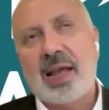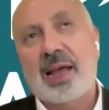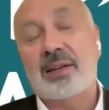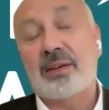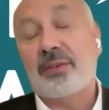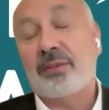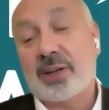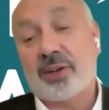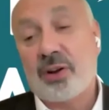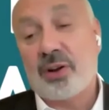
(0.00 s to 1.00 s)
And
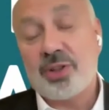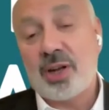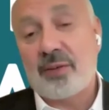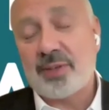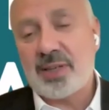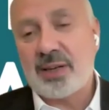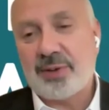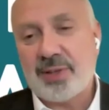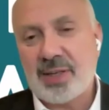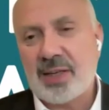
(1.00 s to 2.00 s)
technology obviously
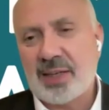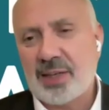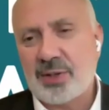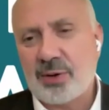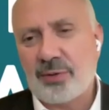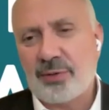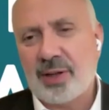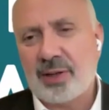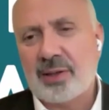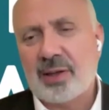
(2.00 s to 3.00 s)
facilitates all of
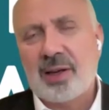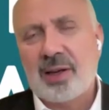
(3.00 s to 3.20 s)
that.